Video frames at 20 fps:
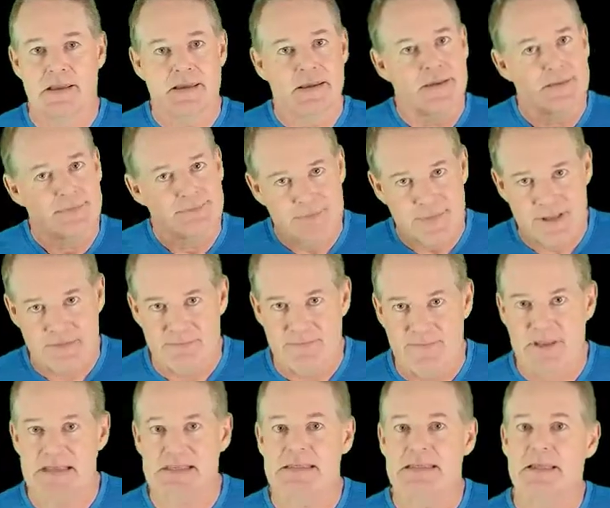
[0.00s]
Convince
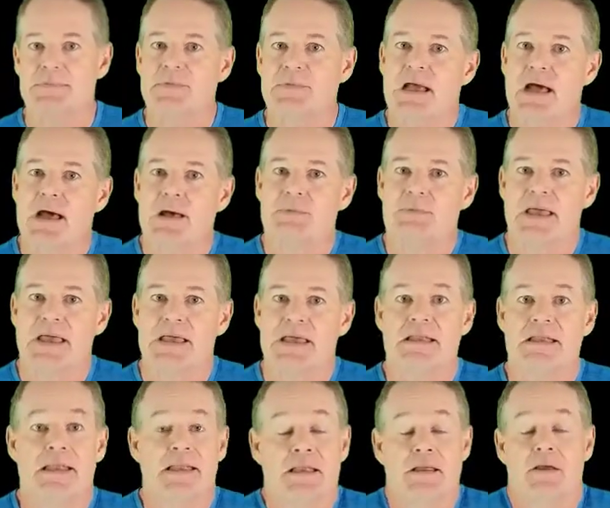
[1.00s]
them to come in.
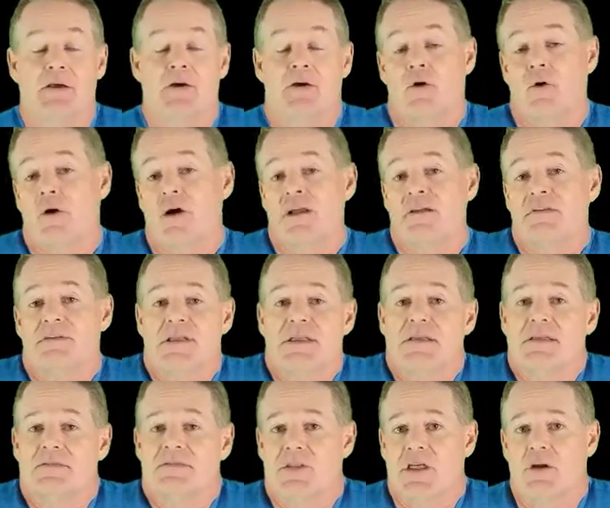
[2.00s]
Or if they
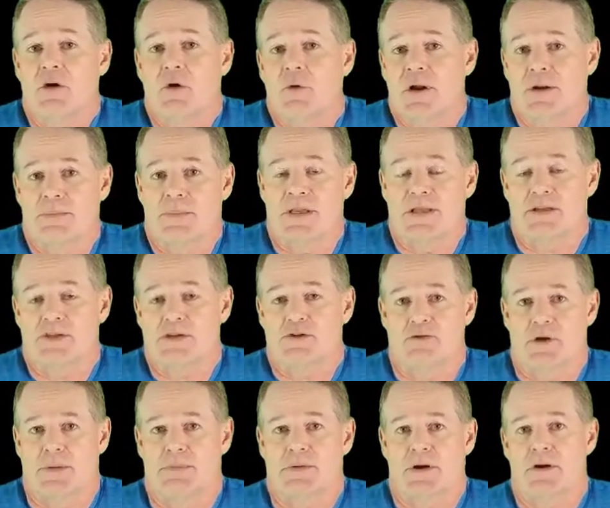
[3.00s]
don't want to be a
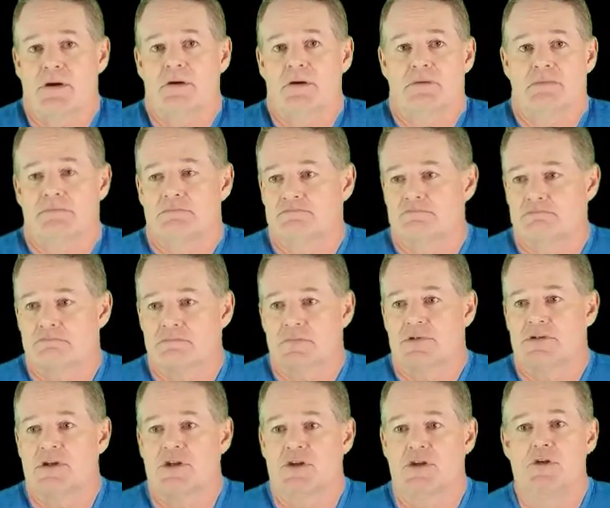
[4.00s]
distributor, to
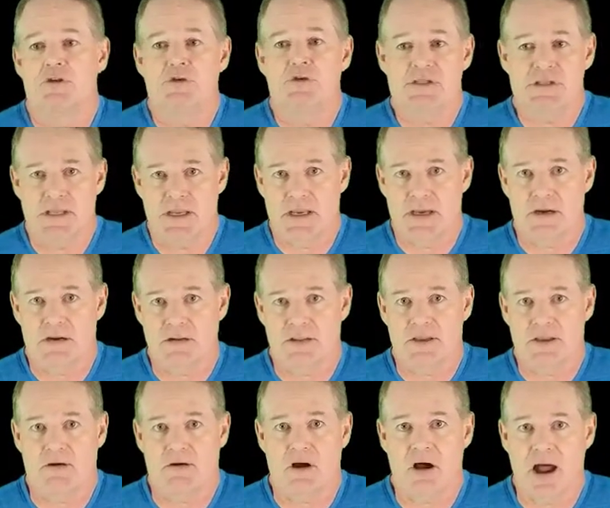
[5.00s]
use their
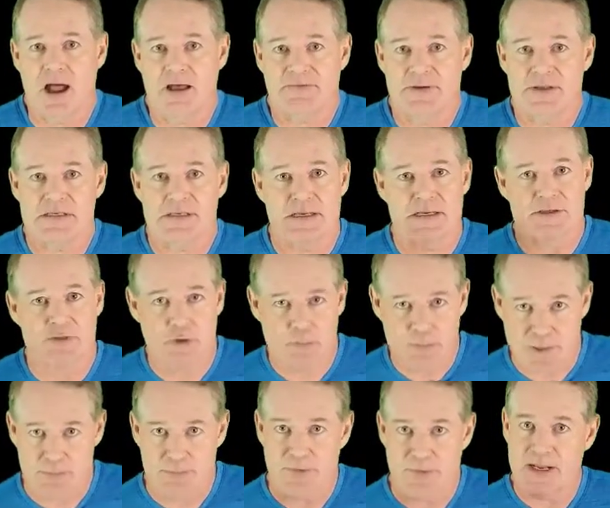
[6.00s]
office, because you'll be
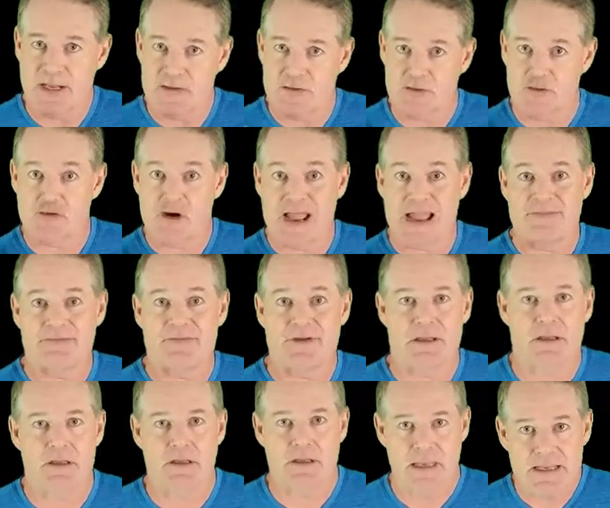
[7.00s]
bringing traffic
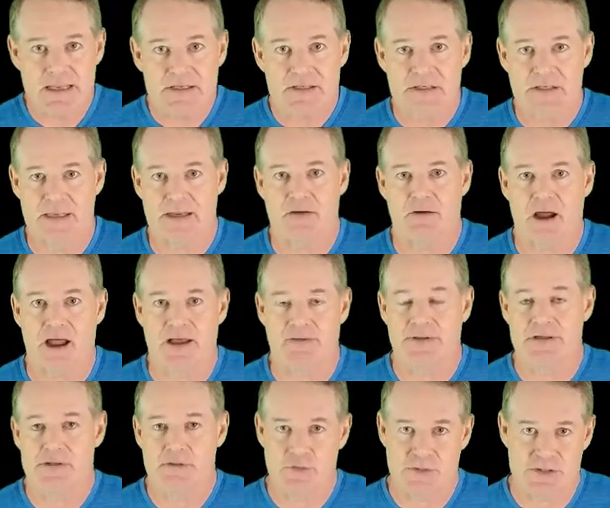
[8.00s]
into their office, which
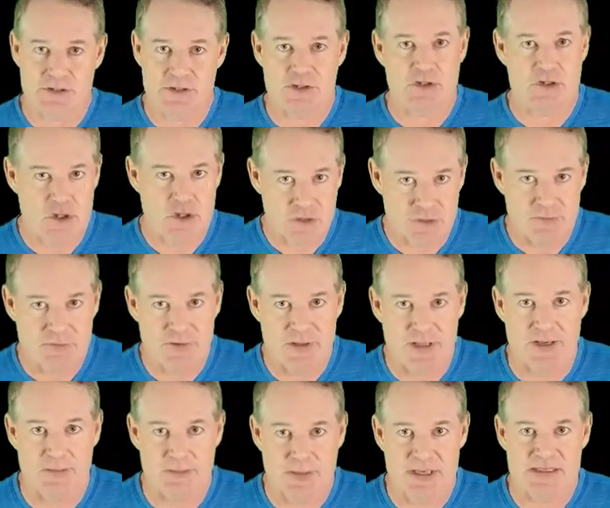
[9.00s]
is good for their
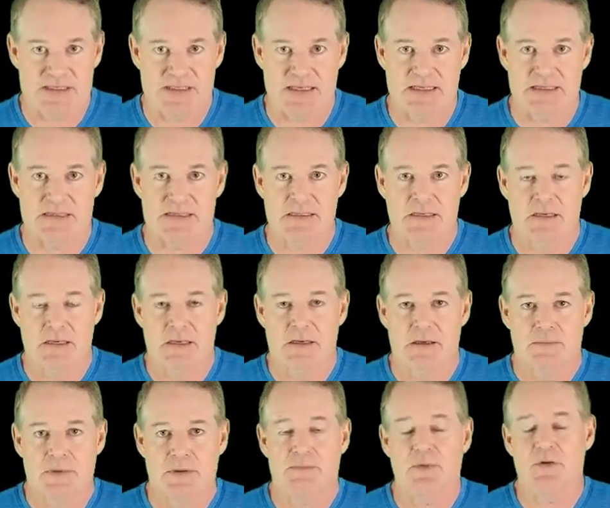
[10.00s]
business. But
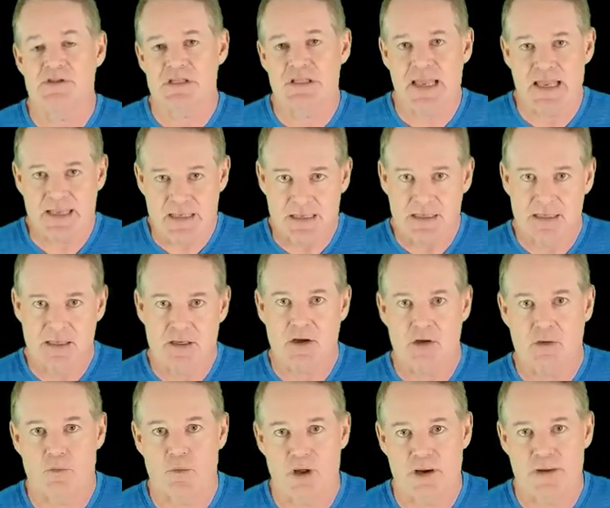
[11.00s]
most likely they're going to want
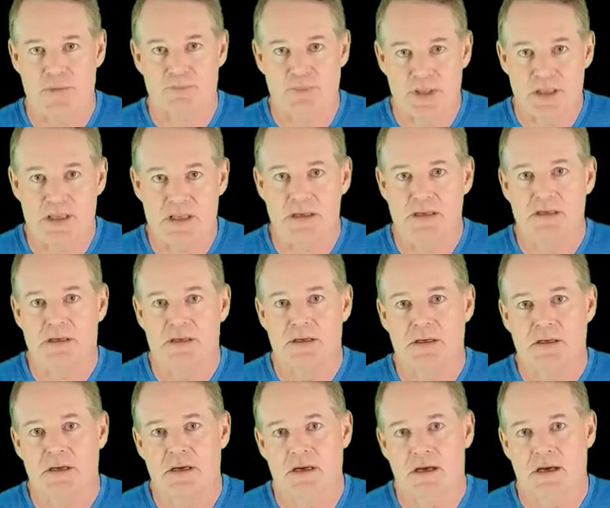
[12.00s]
to be
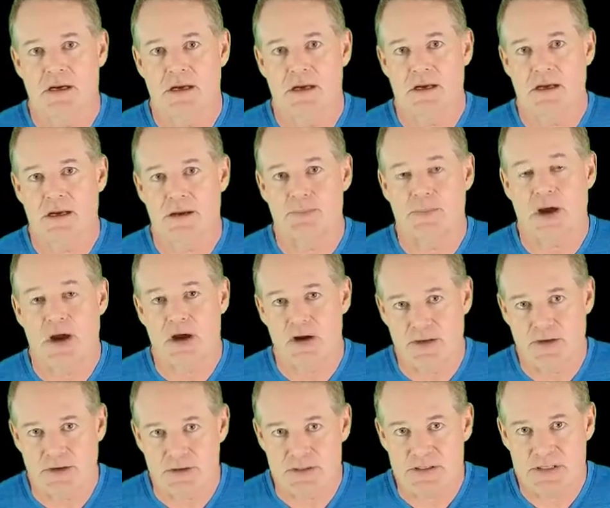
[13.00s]
a part of your
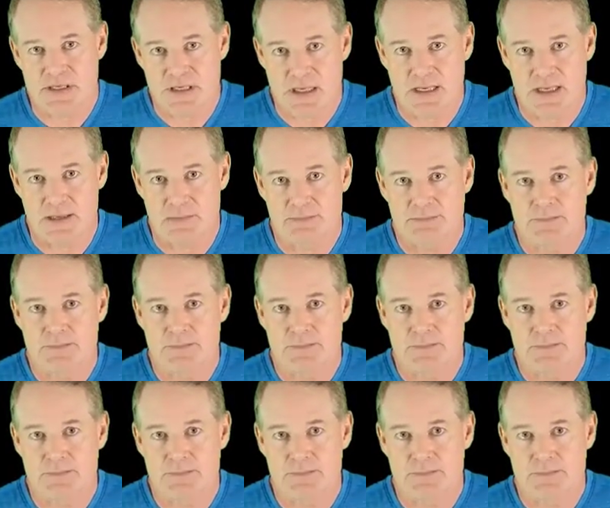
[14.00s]
team.